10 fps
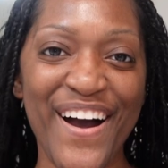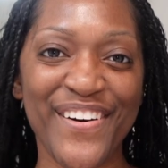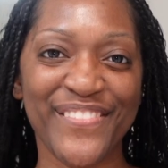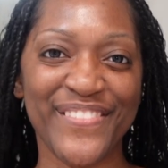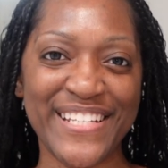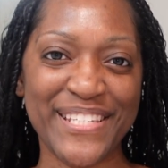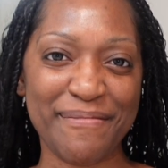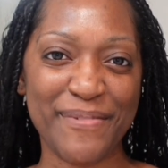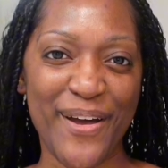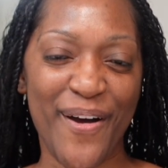What's
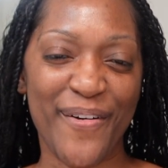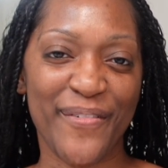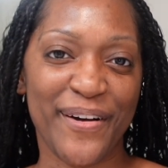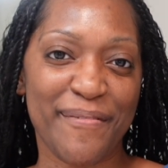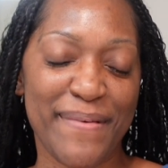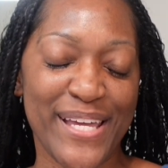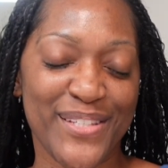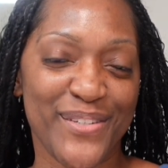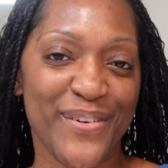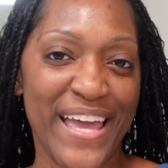up, y'all? Welcome back
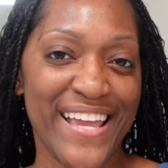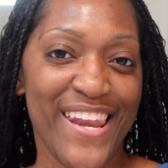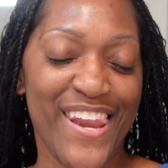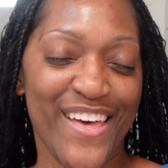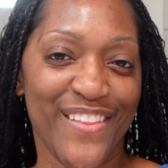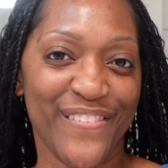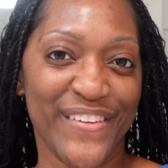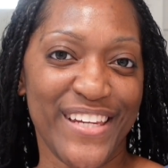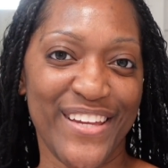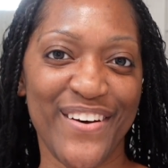to another
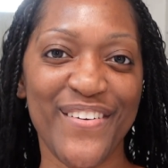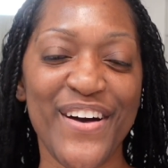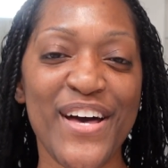video.